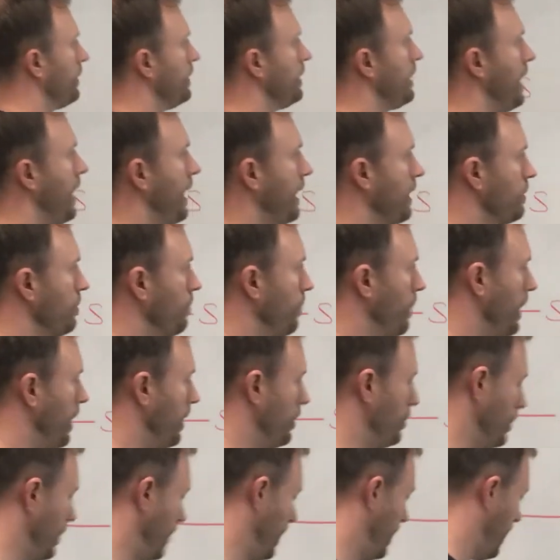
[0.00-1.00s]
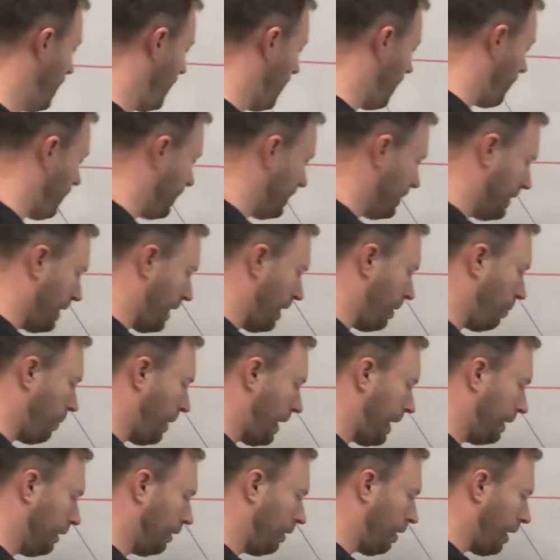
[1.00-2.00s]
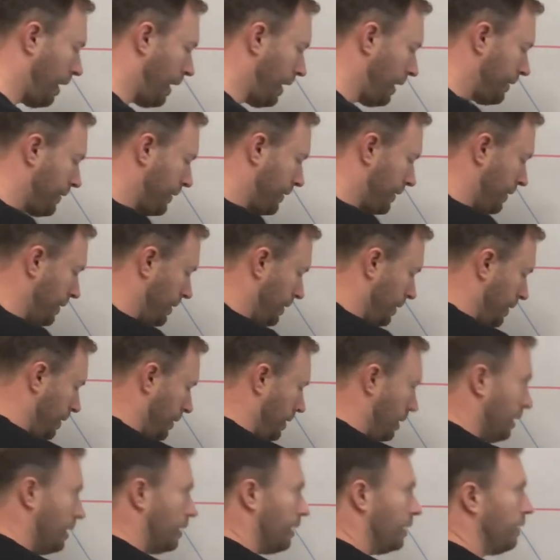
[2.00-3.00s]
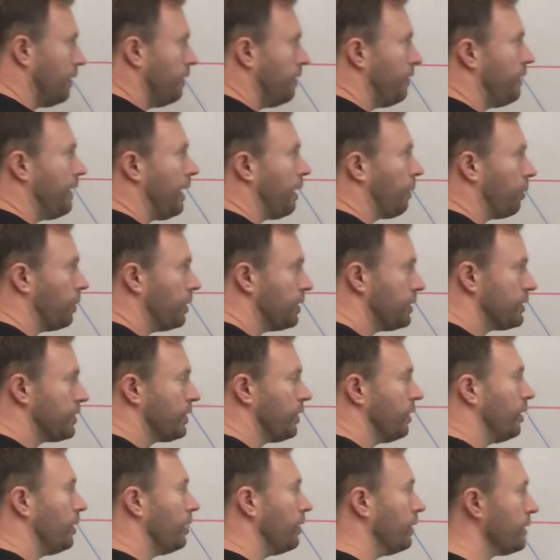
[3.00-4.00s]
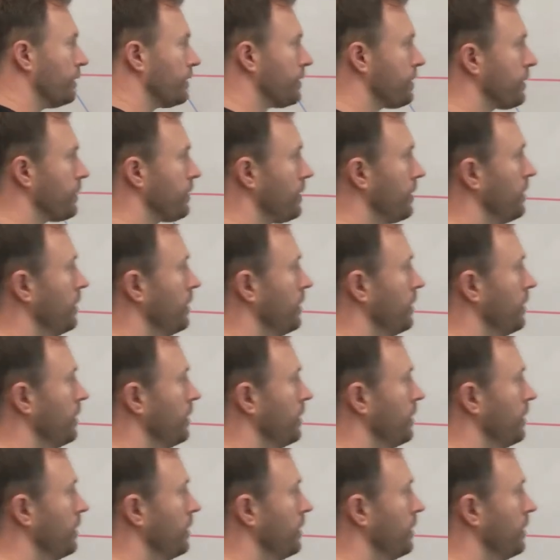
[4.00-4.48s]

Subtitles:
tax wedge, and the deadweight loss that results